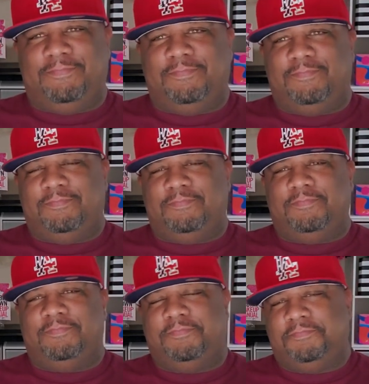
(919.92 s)

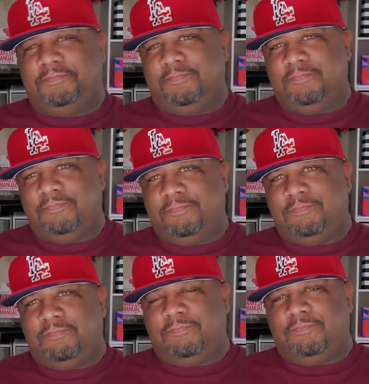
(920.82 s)

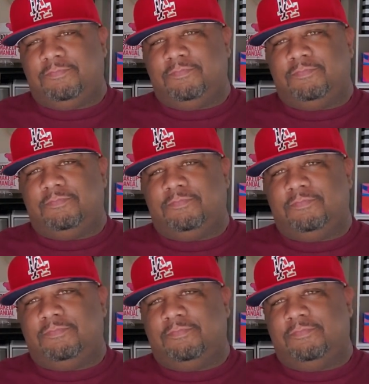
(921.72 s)

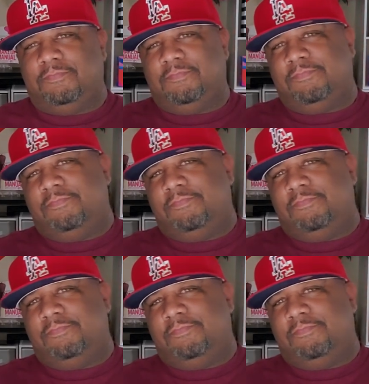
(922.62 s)
(silent)